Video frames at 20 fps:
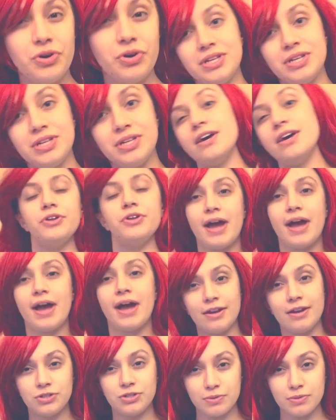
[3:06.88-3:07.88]
you notice how their
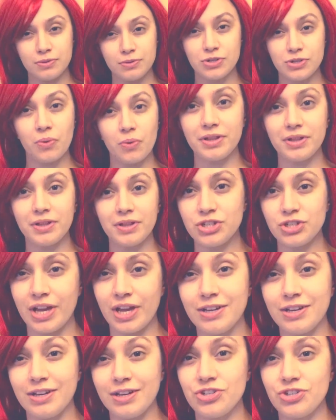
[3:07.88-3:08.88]
attitudes totally
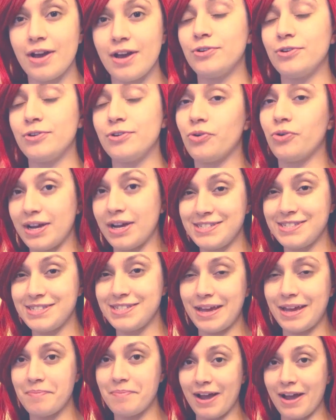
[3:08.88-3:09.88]
changed after Christ
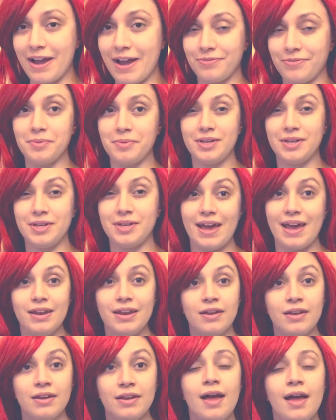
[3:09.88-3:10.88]
came back from the
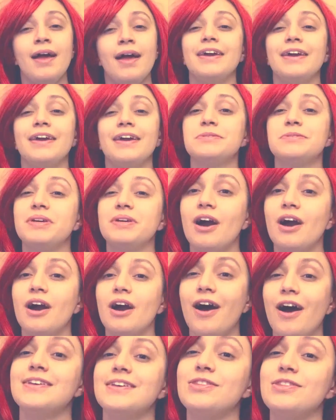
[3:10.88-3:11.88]
dead? It's
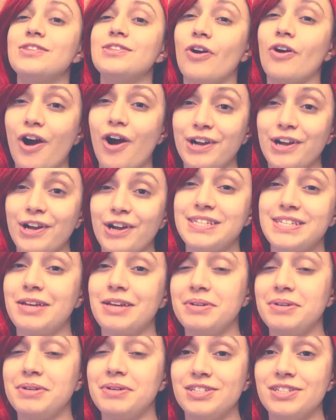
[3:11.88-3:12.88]
because their hearts
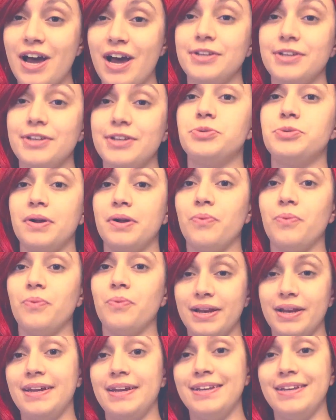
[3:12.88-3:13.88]
had been touched by
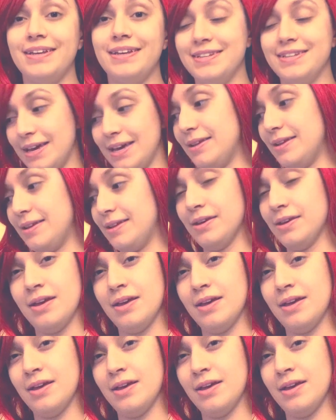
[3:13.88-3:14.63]
what he did.